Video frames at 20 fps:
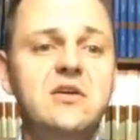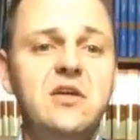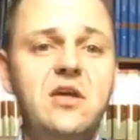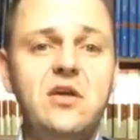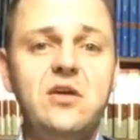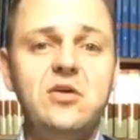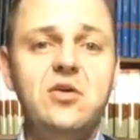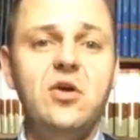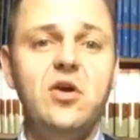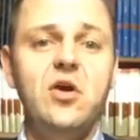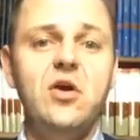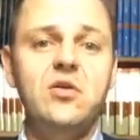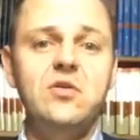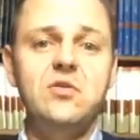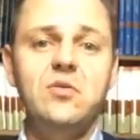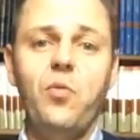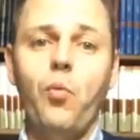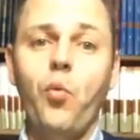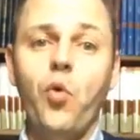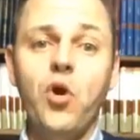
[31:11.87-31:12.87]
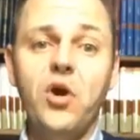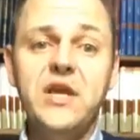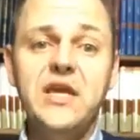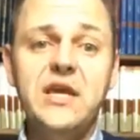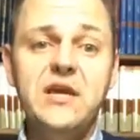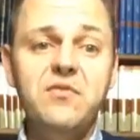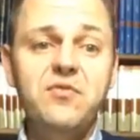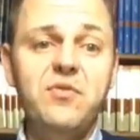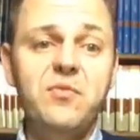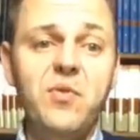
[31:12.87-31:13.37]
you're
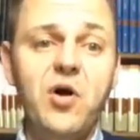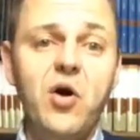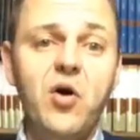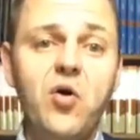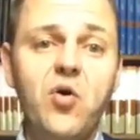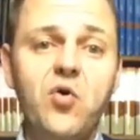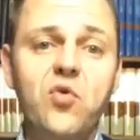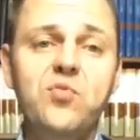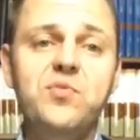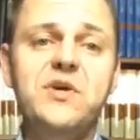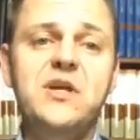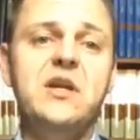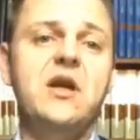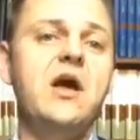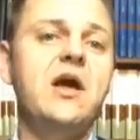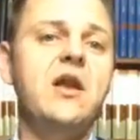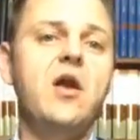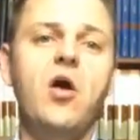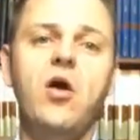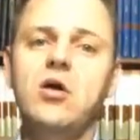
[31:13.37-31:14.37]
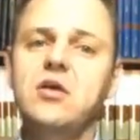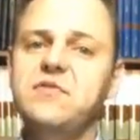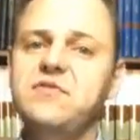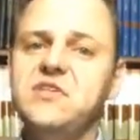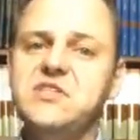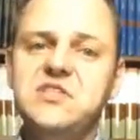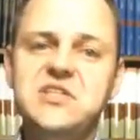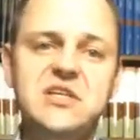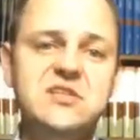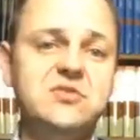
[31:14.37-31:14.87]
working from home and, and all of
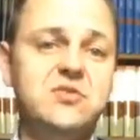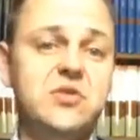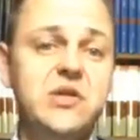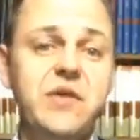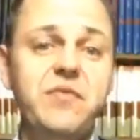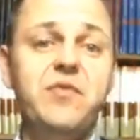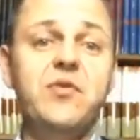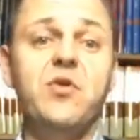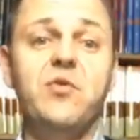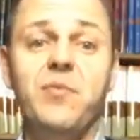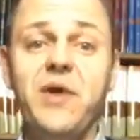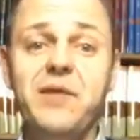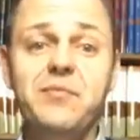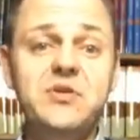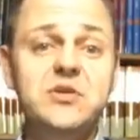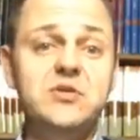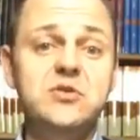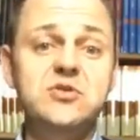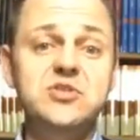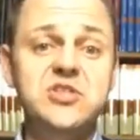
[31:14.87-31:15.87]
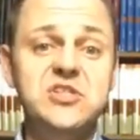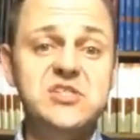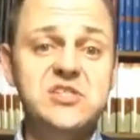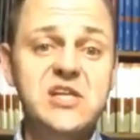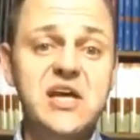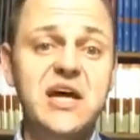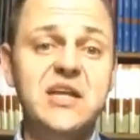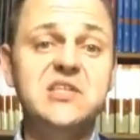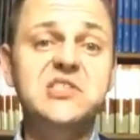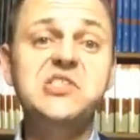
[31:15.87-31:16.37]
these things are different, or maybe you're just
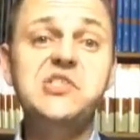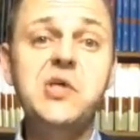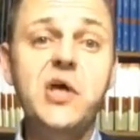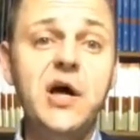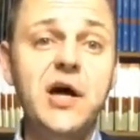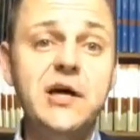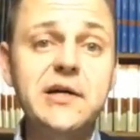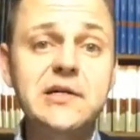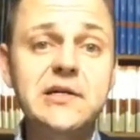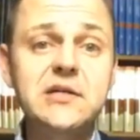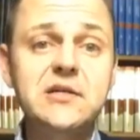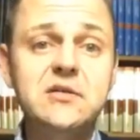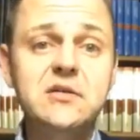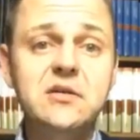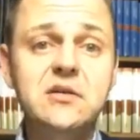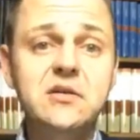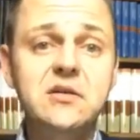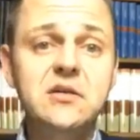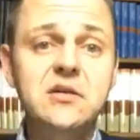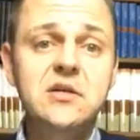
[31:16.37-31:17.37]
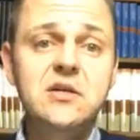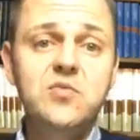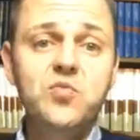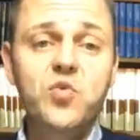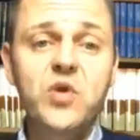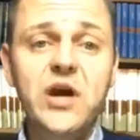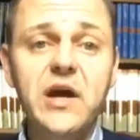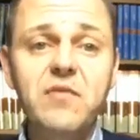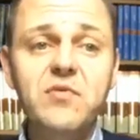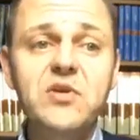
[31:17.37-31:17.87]
kind of stuck
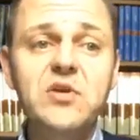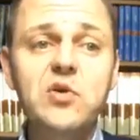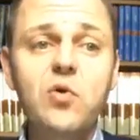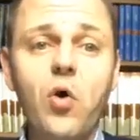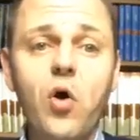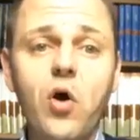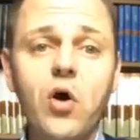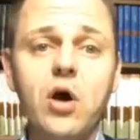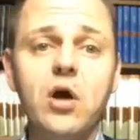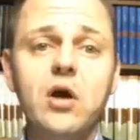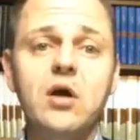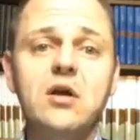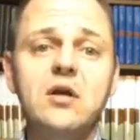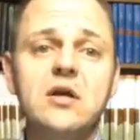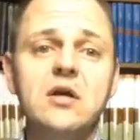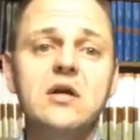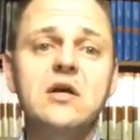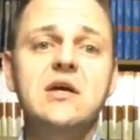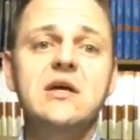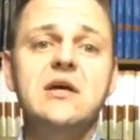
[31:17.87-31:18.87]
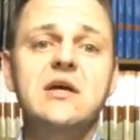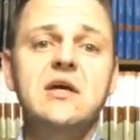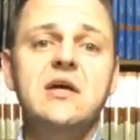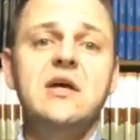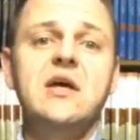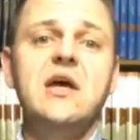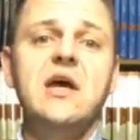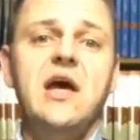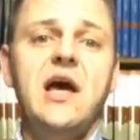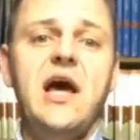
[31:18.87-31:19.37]
wherever you are.
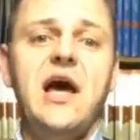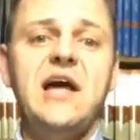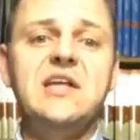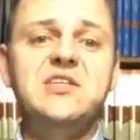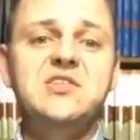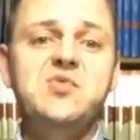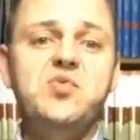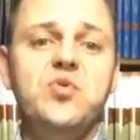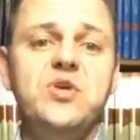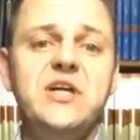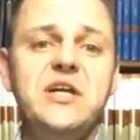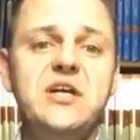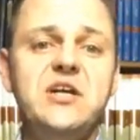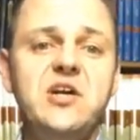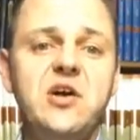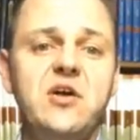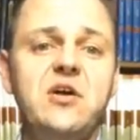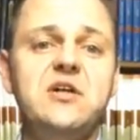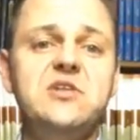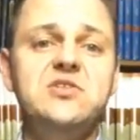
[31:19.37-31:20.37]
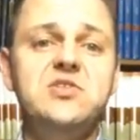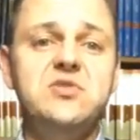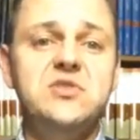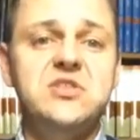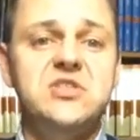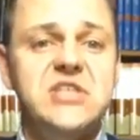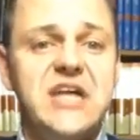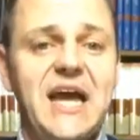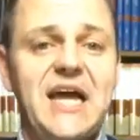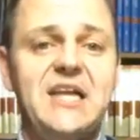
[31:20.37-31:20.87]
I just want to encourage you
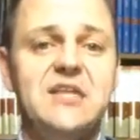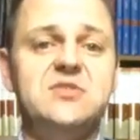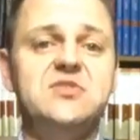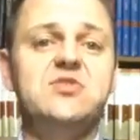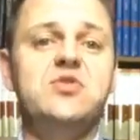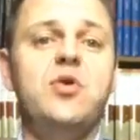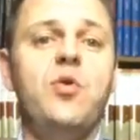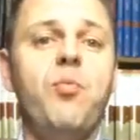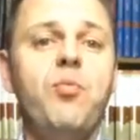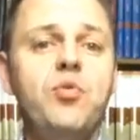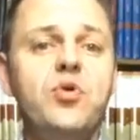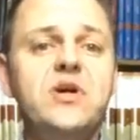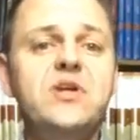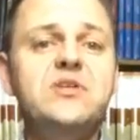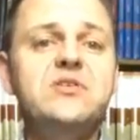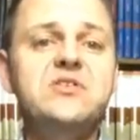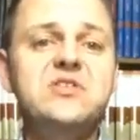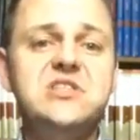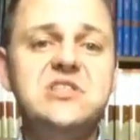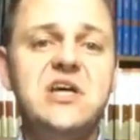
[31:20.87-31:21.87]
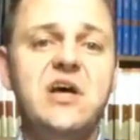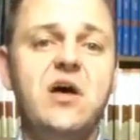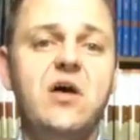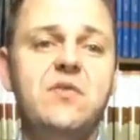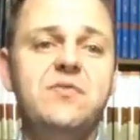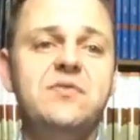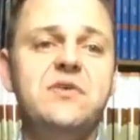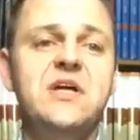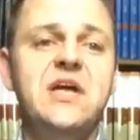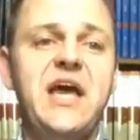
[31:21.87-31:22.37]
and challenge you to put
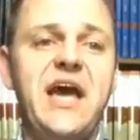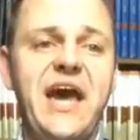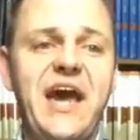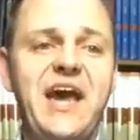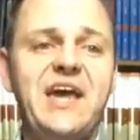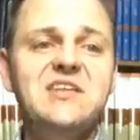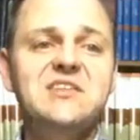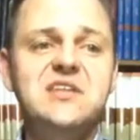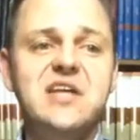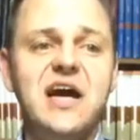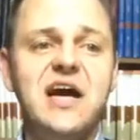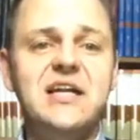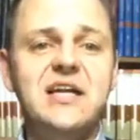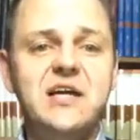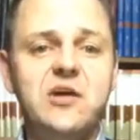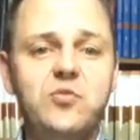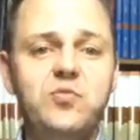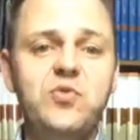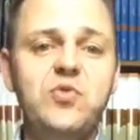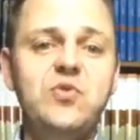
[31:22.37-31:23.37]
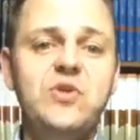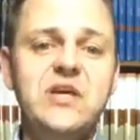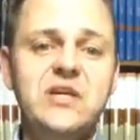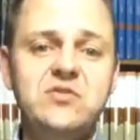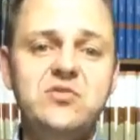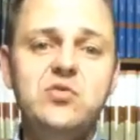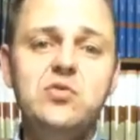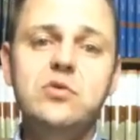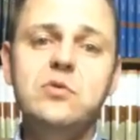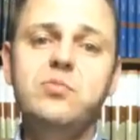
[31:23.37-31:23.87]
yourself, ask God to help you
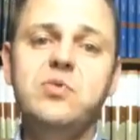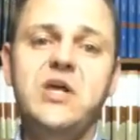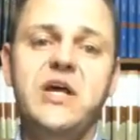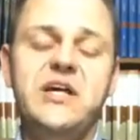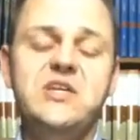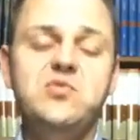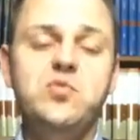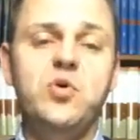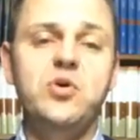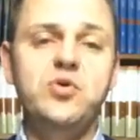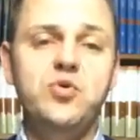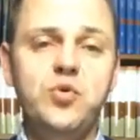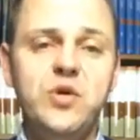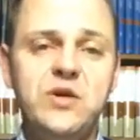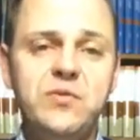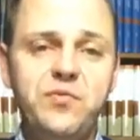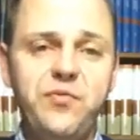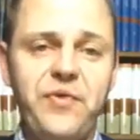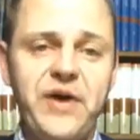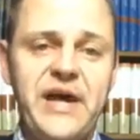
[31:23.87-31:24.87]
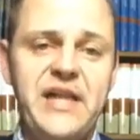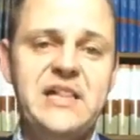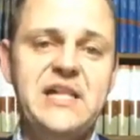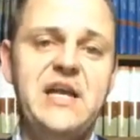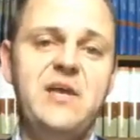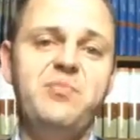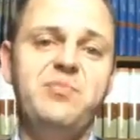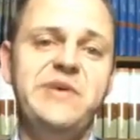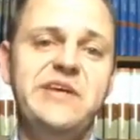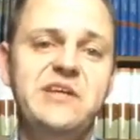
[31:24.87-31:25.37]
get to a place where you can find
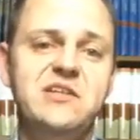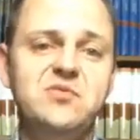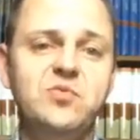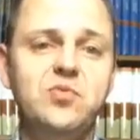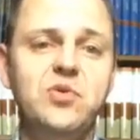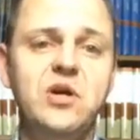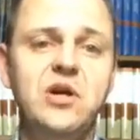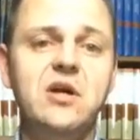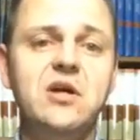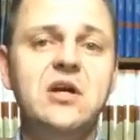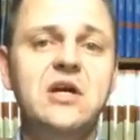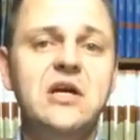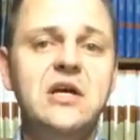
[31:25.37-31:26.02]
that peace, where